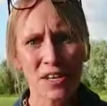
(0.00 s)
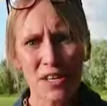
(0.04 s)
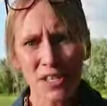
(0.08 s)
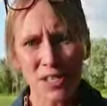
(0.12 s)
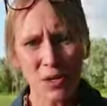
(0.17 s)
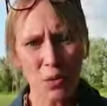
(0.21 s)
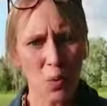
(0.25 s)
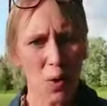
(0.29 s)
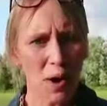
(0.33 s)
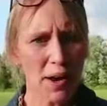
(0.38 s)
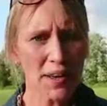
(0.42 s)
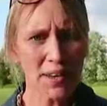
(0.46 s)

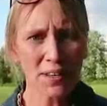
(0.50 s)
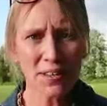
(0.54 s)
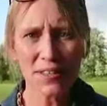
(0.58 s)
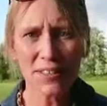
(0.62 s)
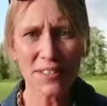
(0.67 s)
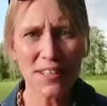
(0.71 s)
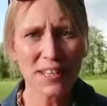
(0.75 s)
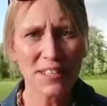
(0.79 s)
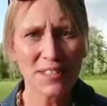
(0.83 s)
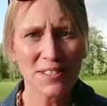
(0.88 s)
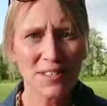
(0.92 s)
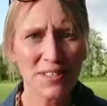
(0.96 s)
So why
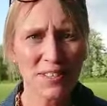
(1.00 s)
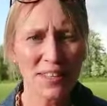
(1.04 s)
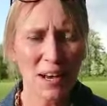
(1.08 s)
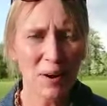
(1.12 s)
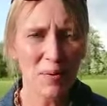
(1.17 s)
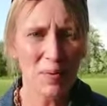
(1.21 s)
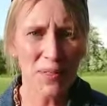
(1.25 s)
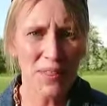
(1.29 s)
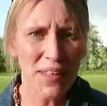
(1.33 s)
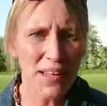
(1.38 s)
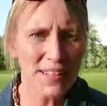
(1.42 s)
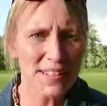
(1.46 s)
couldn't he do
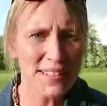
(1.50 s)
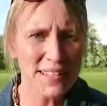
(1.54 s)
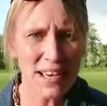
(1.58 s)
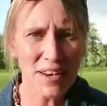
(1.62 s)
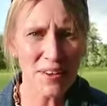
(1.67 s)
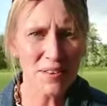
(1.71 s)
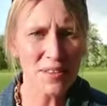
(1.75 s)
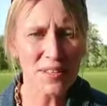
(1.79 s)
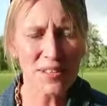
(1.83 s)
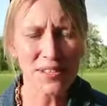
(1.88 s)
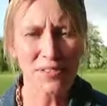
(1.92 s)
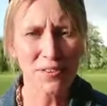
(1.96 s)
that with that
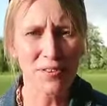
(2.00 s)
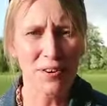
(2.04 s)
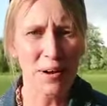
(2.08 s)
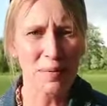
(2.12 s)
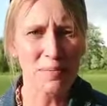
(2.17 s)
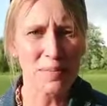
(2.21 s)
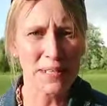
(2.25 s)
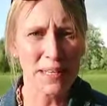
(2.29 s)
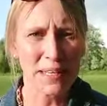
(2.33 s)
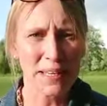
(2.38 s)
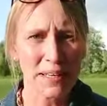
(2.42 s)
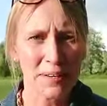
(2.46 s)
doubt that's
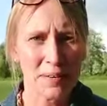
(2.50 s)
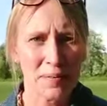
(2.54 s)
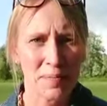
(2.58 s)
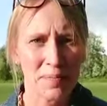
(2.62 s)
crept in?